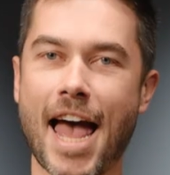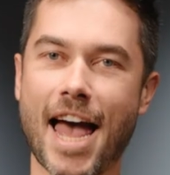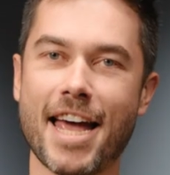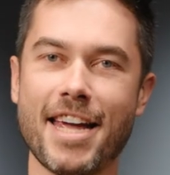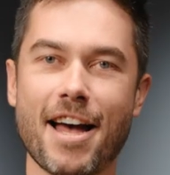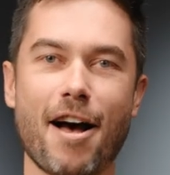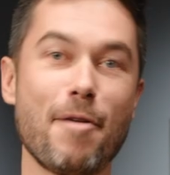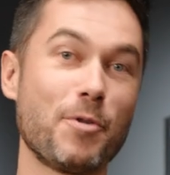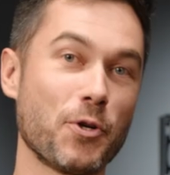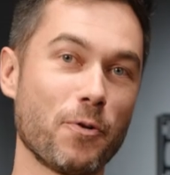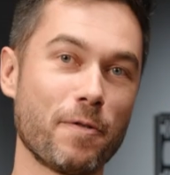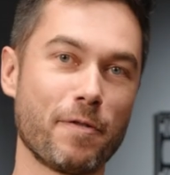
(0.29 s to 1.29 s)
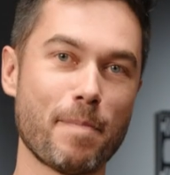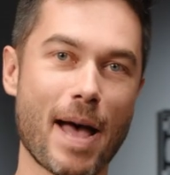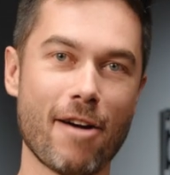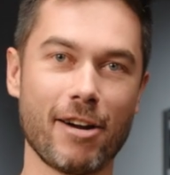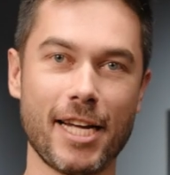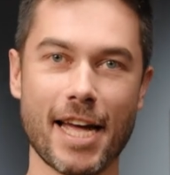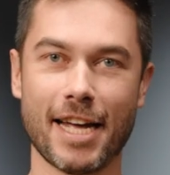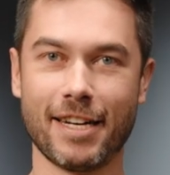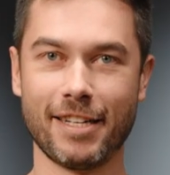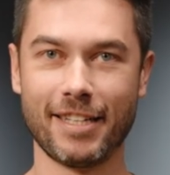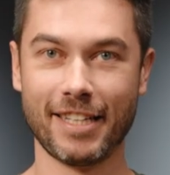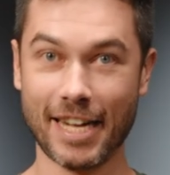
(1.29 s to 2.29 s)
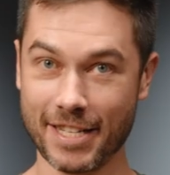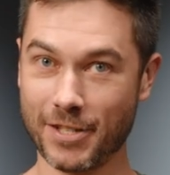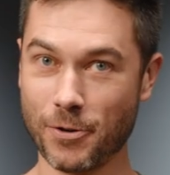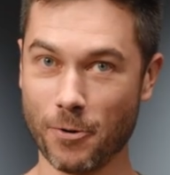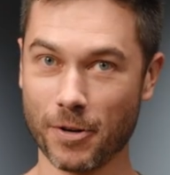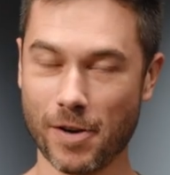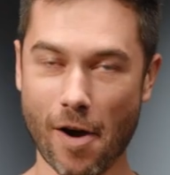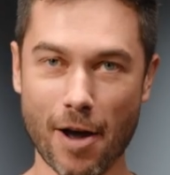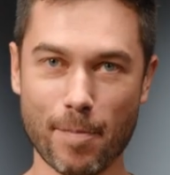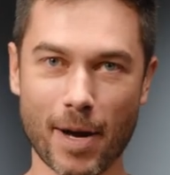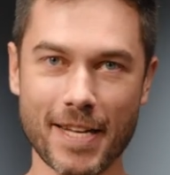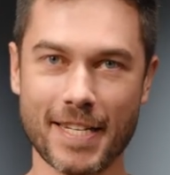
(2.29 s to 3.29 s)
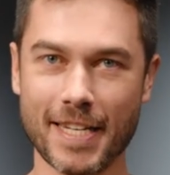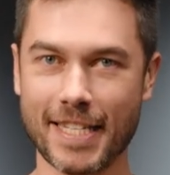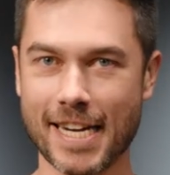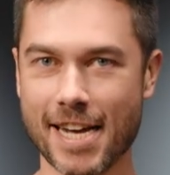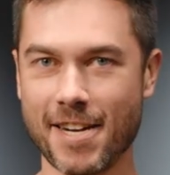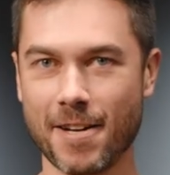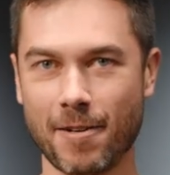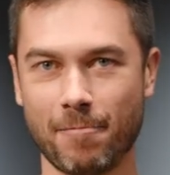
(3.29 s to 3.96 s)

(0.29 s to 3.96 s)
Hey, I'm Sean from ARRI, and let's talk 9x16.